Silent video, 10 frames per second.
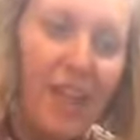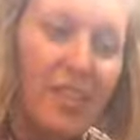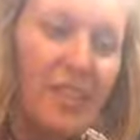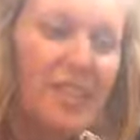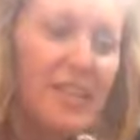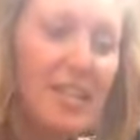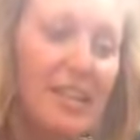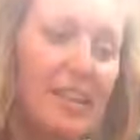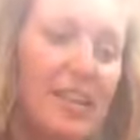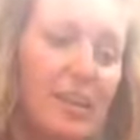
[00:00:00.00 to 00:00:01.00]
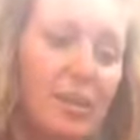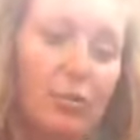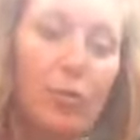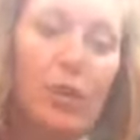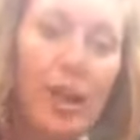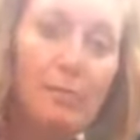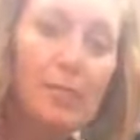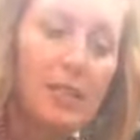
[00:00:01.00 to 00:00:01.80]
This is at least 3 cups,